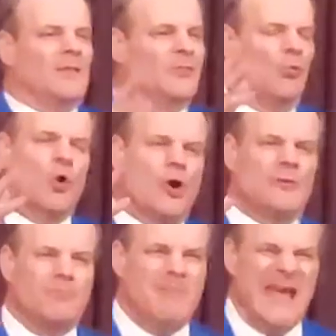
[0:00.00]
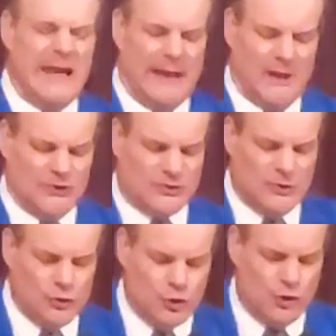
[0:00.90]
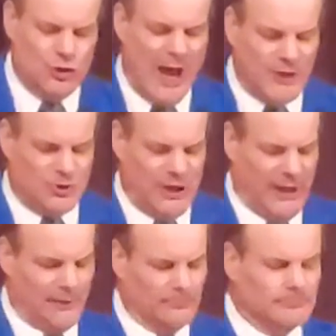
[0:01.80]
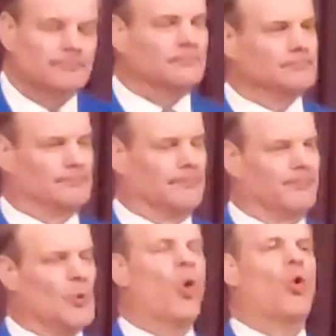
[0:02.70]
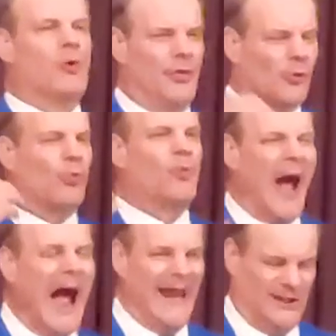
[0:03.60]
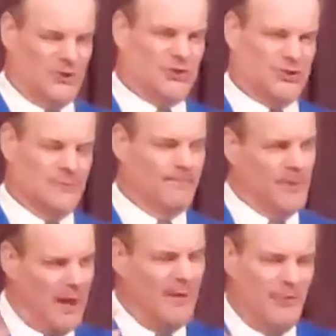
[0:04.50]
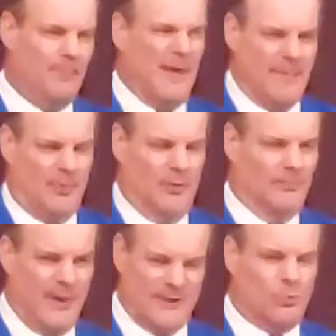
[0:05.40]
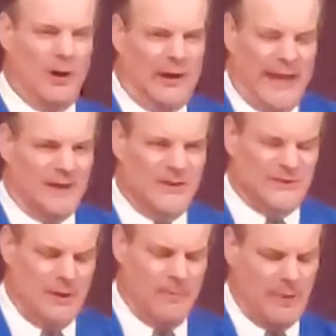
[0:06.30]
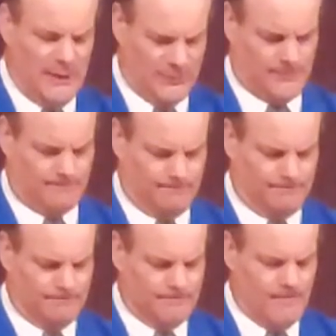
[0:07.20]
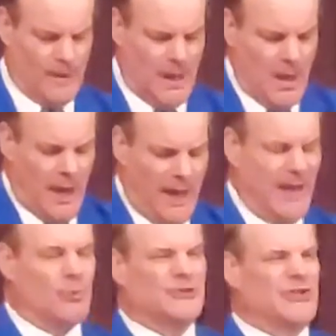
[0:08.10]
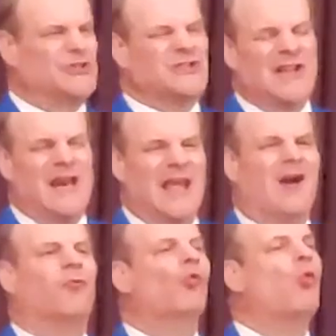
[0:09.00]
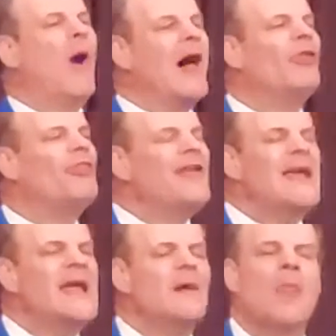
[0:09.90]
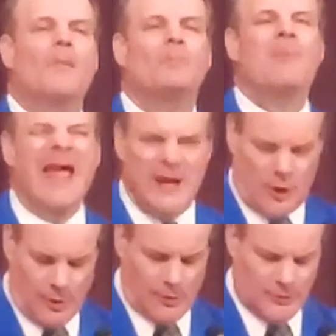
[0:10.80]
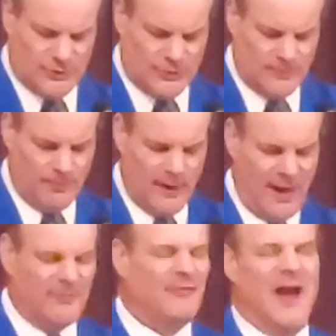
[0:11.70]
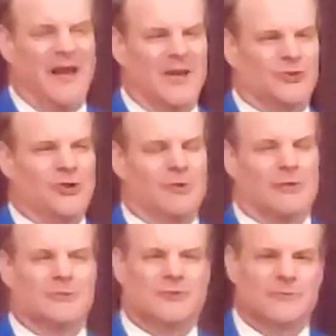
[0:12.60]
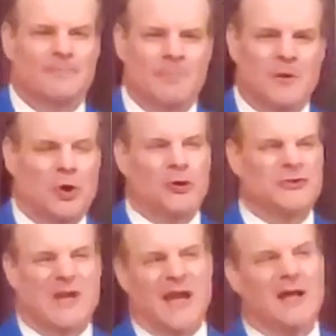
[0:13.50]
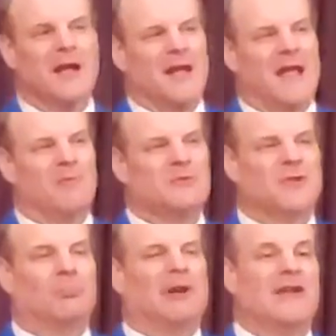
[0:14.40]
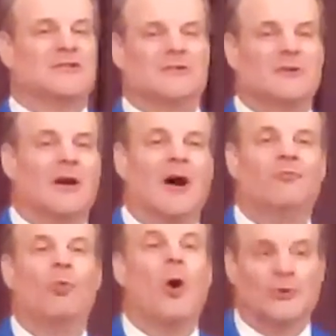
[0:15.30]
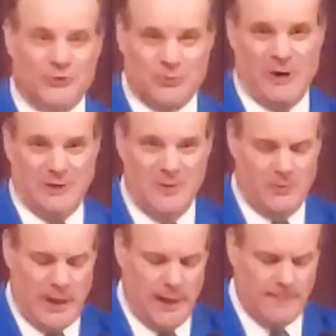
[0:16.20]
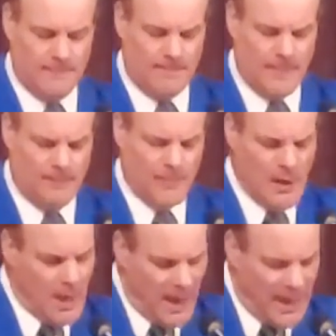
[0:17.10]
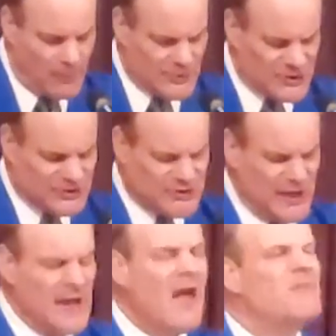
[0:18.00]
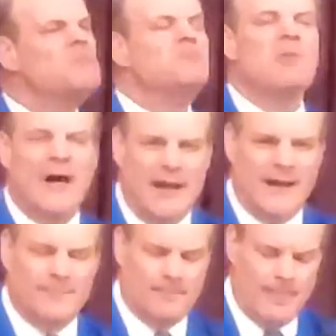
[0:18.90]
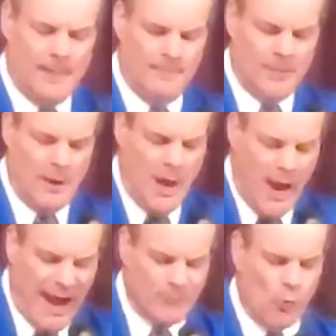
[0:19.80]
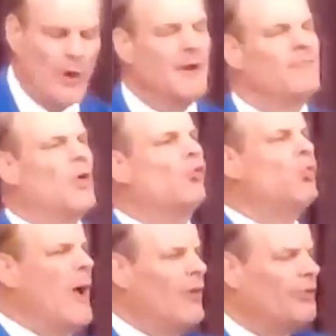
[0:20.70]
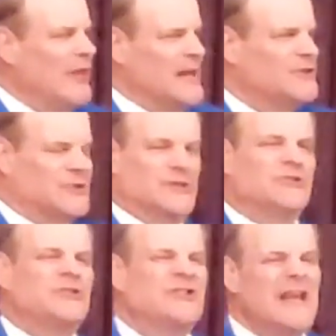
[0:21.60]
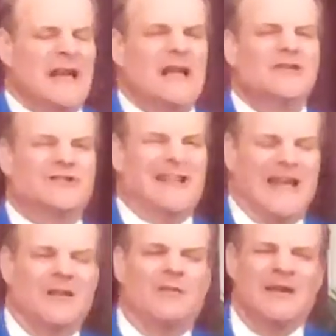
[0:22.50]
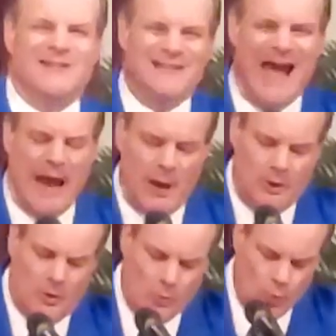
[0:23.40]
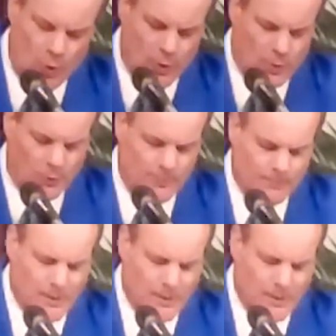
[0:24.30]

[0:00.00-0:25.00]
The word means judging or the rights of the people. That's what Laodicea means. It was a city of wealthy bankers and financiers. You could say it was the place of Wall Street, okay? It was a city of money and one of the wealthiest cities in the entire world,